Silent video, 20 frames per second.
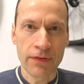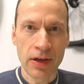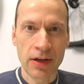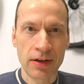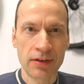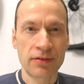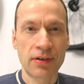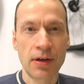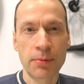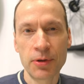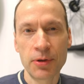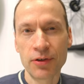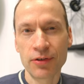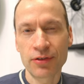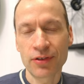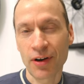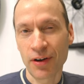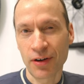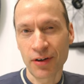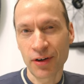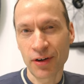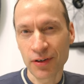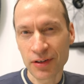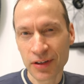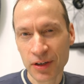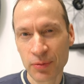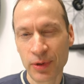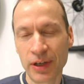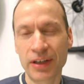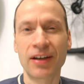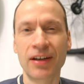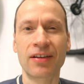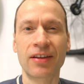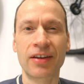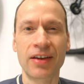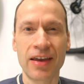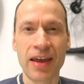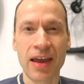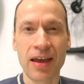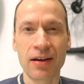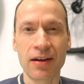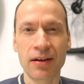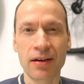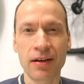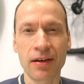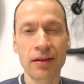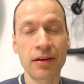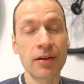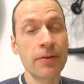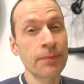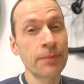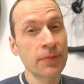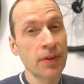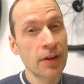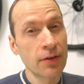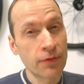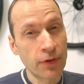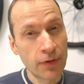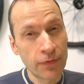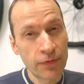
NSWs are currently retailing in Canada for